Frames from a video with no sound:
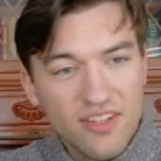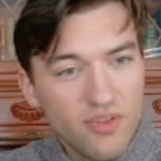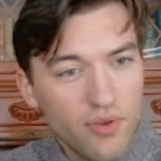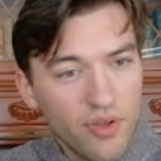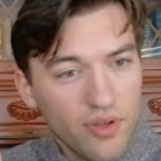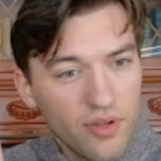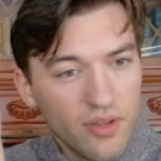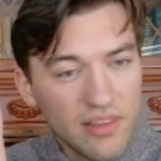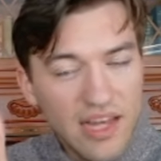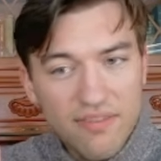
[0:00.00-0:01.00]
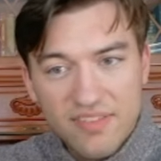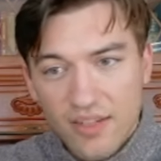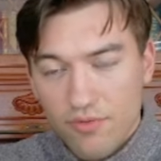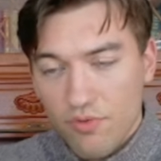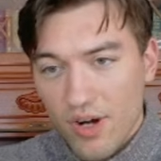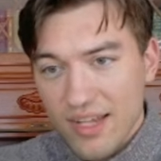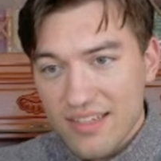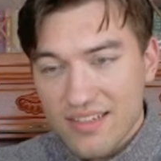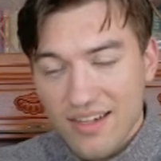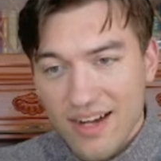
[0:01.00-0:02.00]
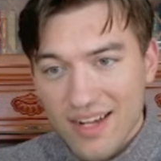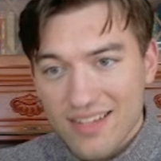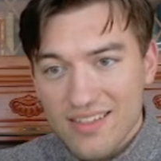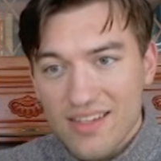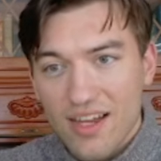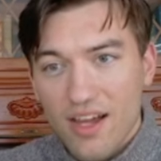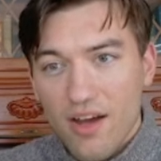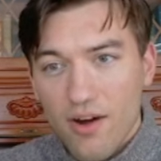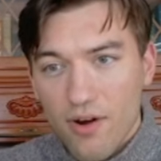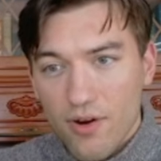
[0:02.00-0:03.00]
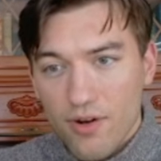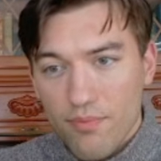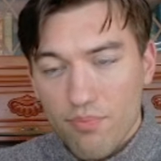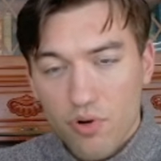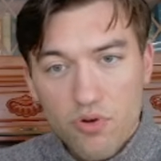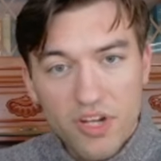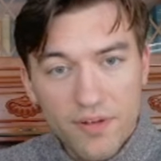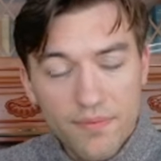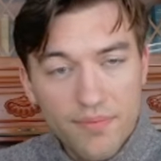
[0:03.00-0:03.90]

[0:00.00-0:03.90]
So the left and right sides are broken,